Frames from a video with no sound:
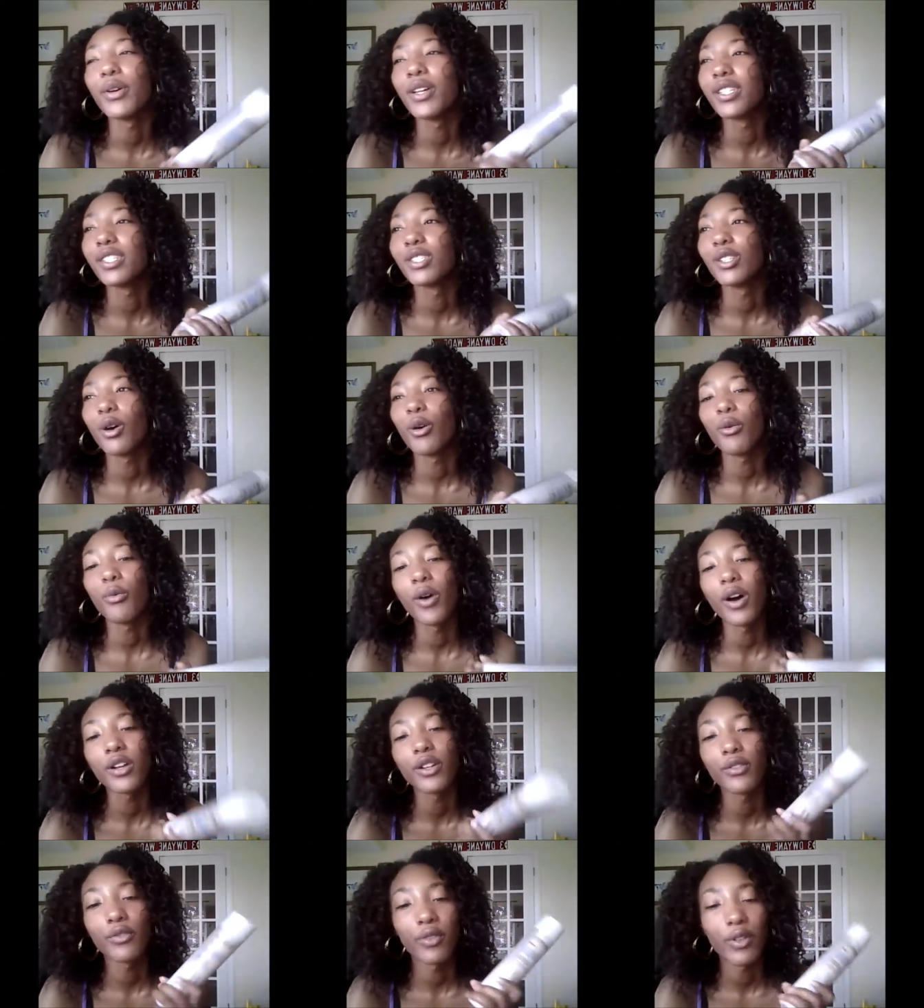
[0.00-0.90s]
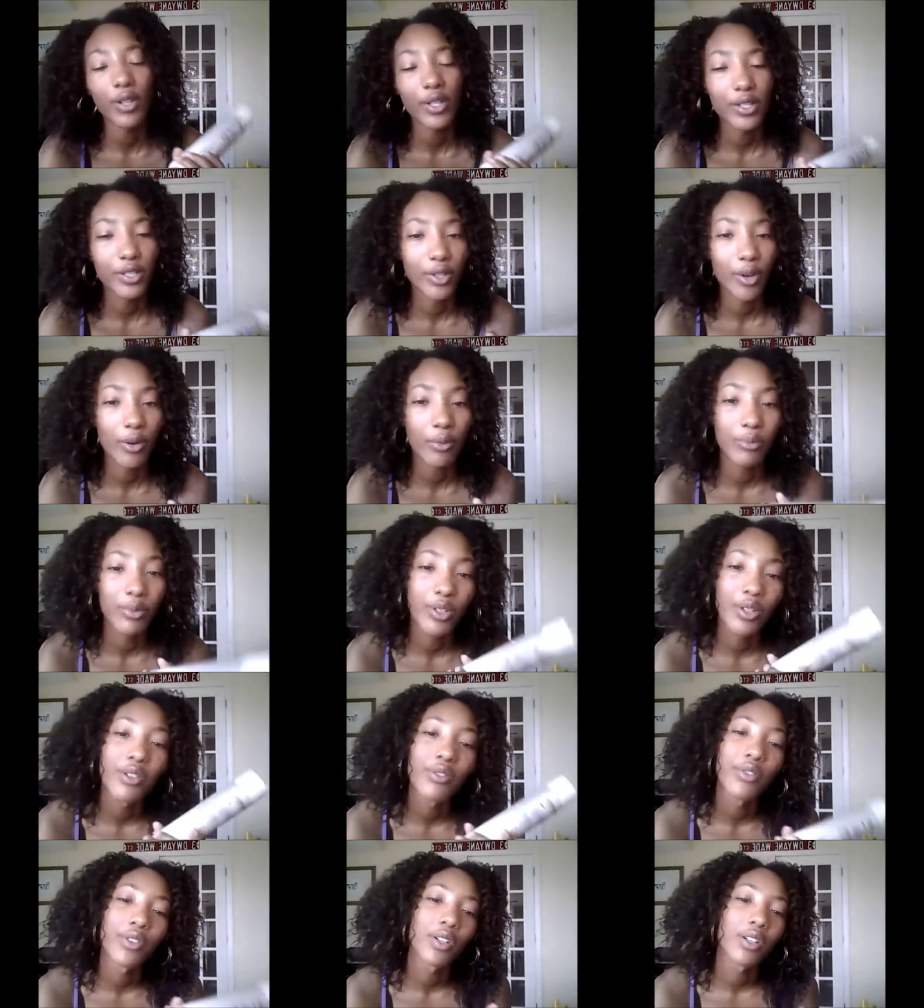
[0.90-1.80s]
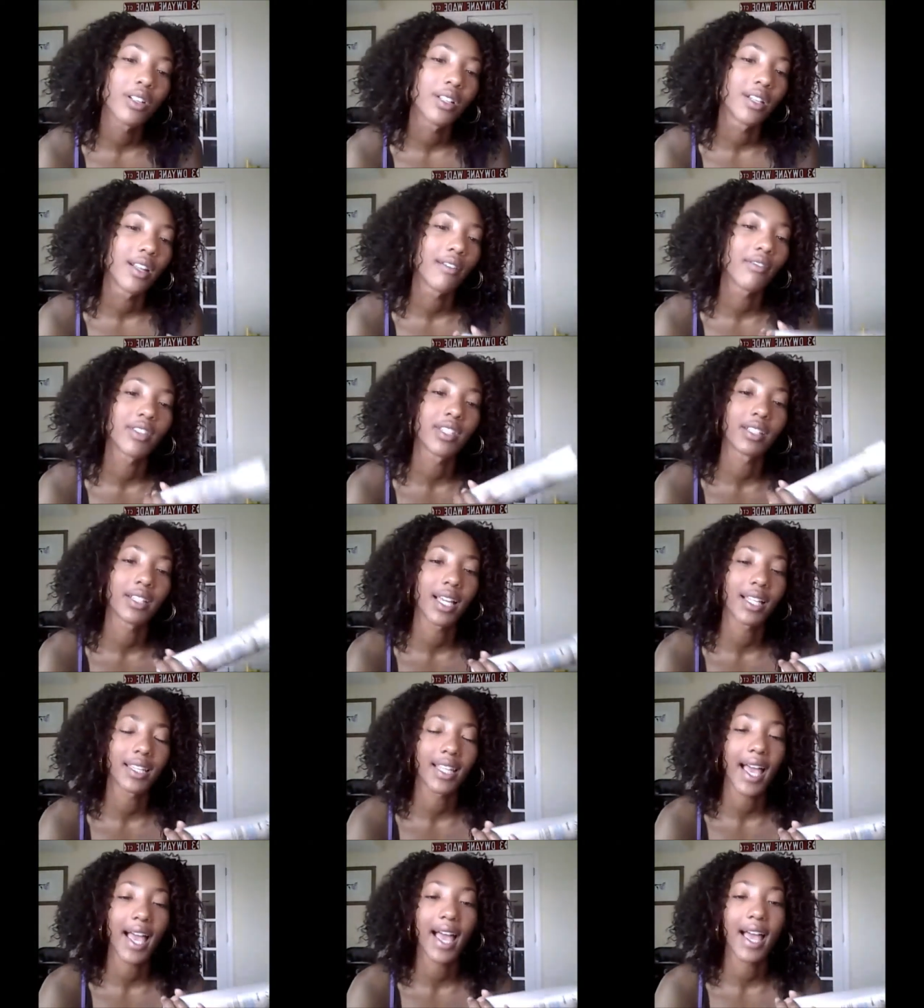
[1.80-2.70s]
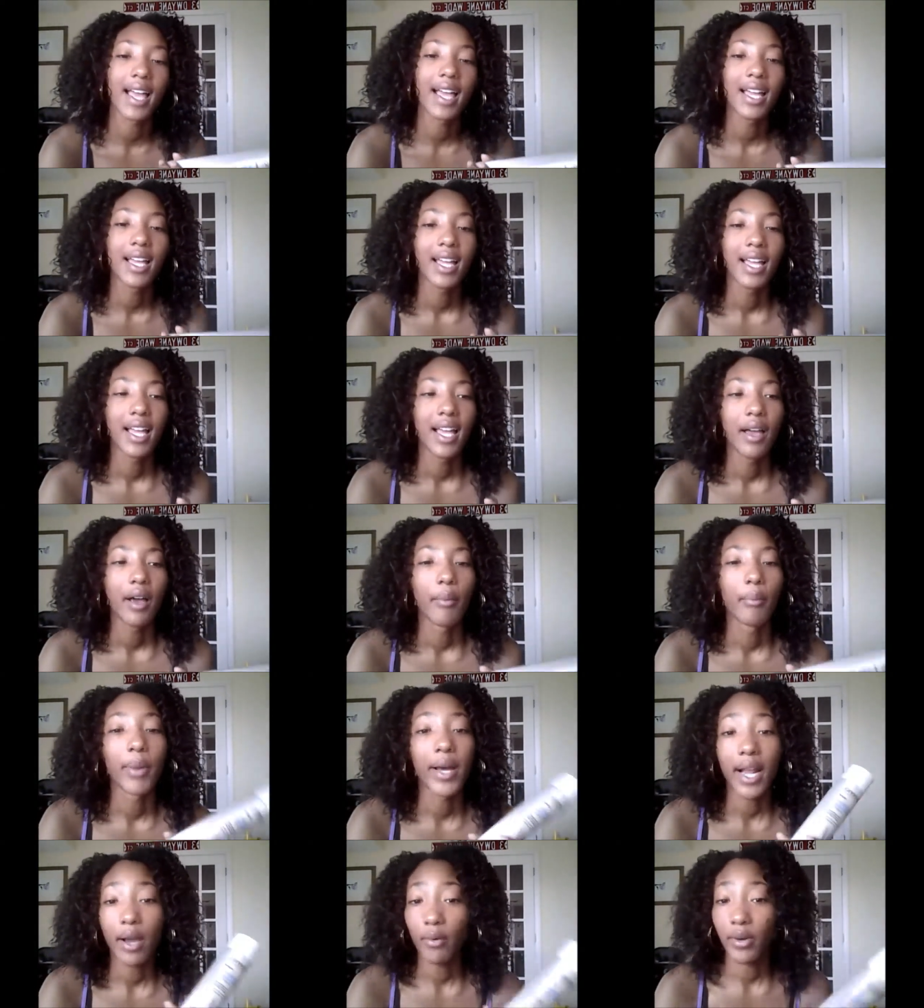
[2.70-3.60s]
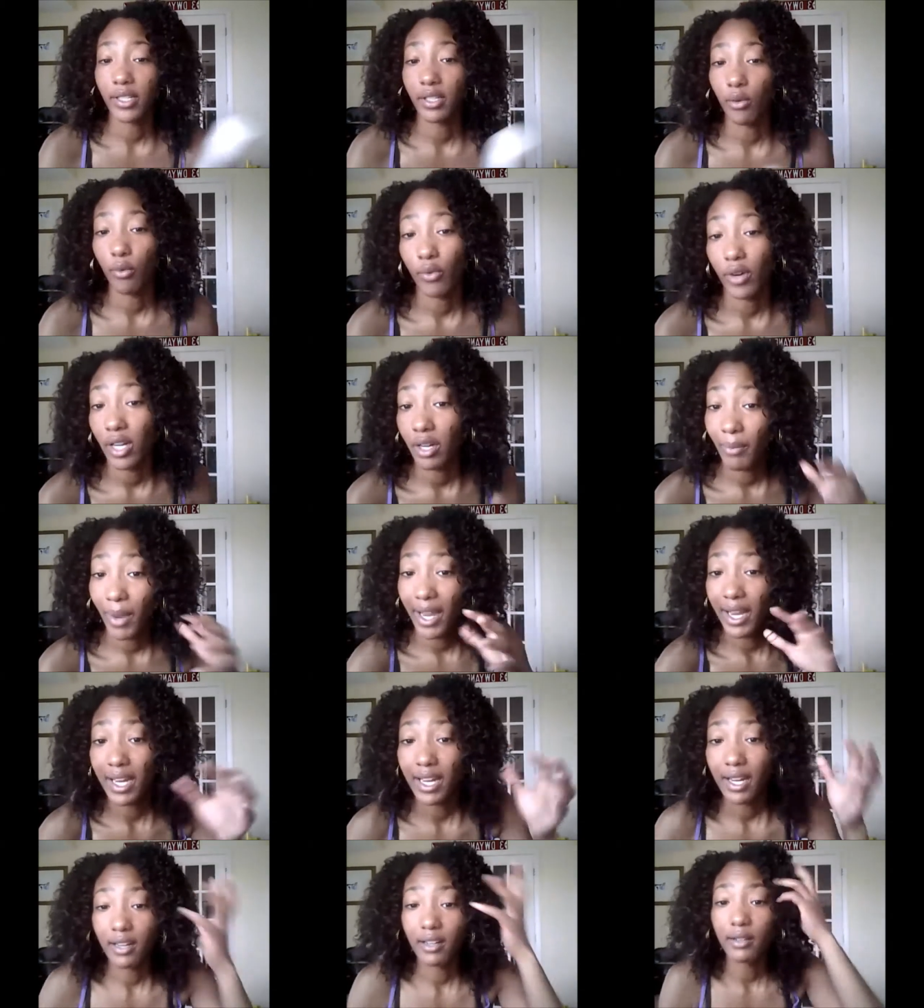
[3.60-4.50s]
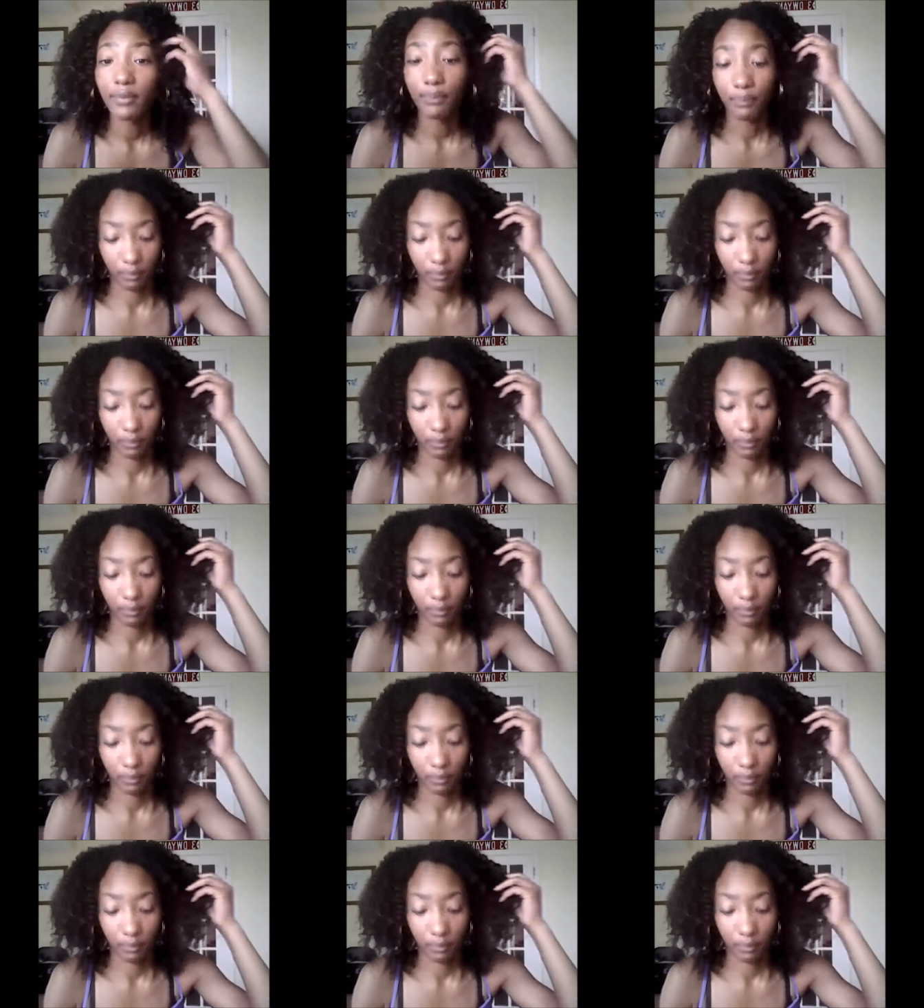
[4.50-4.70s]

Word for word: It's so wonderful. It's so beautiful and everything like that. But I wasn't wearing my hair.